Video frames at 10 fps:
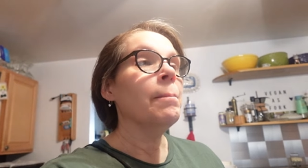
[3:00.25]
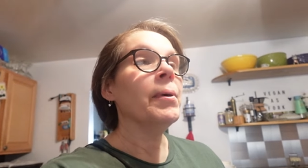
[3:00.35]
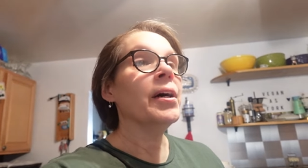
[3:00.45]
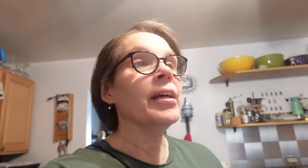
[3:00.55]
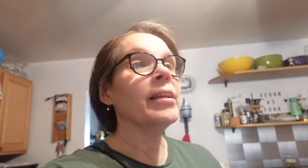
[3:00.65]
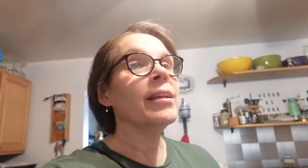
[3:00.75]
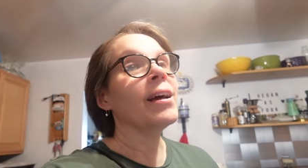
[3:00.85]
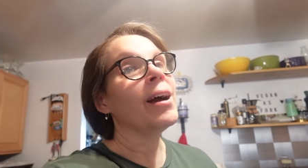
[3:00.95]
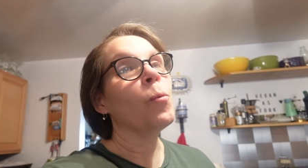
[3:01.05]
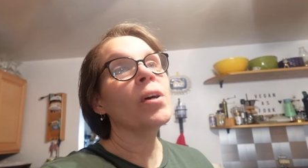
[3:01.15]
But
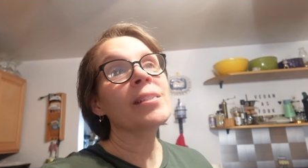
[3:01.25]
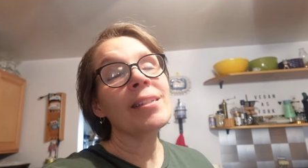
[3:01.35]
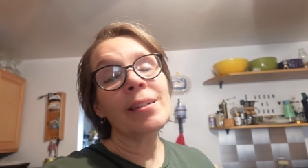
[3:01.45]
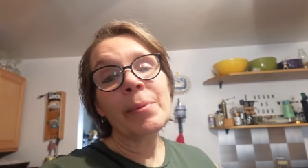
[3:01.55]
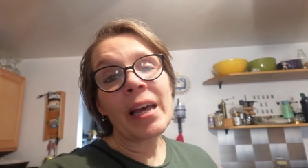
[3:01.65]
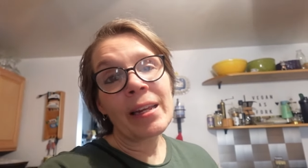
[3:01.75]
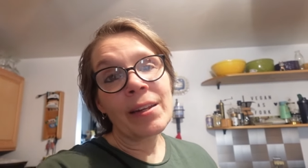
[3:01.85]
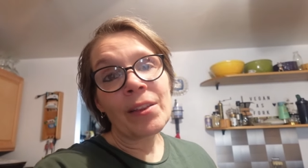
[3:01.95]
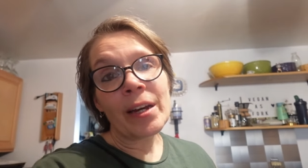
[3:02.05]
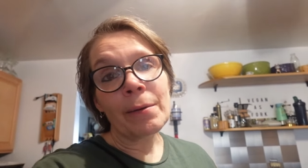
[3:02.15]
I wasn't going to buy
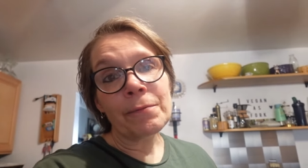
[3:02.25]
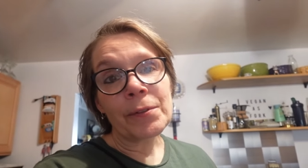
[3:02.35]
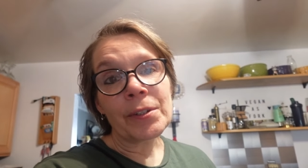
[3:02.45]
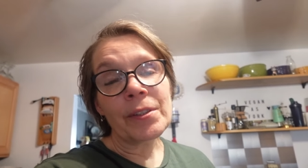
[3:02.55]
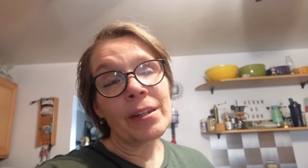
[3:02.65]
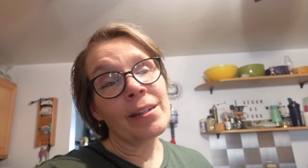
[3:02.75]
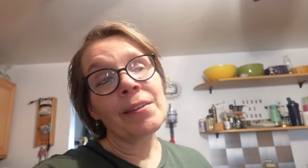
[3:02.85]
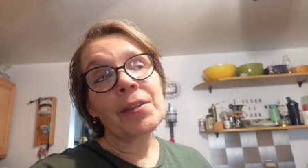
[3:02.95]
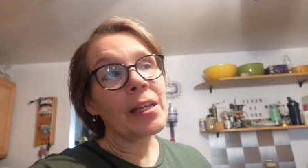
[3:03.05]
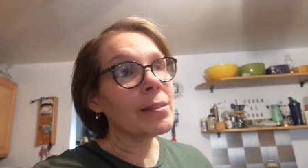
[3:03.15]
another comforter. They didn't
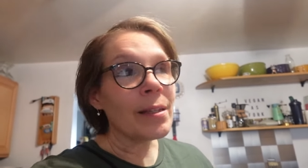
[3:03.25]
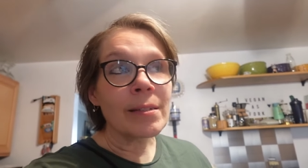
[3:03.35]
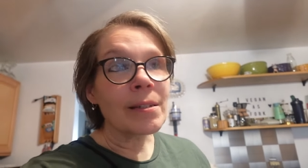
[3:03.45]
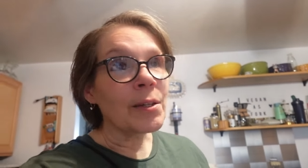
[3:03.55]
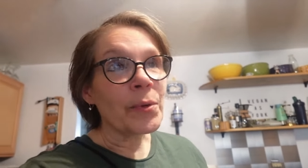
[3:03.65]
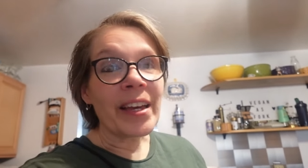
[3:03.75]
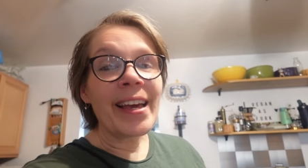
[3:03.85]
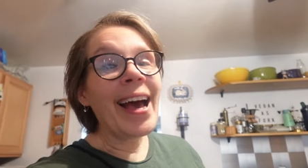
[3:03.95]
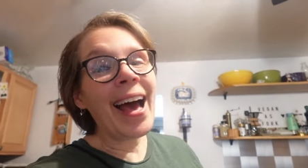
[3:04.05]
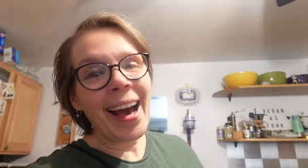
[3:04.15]
have king size anyway.
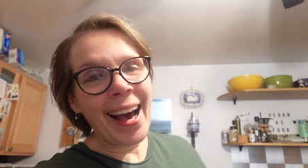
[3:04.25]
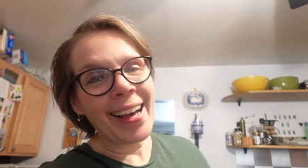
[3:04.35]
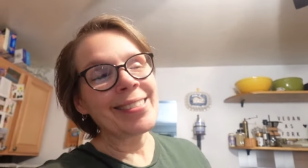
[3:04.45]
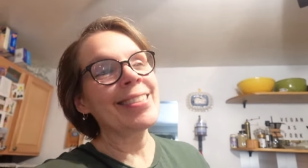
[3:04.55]
I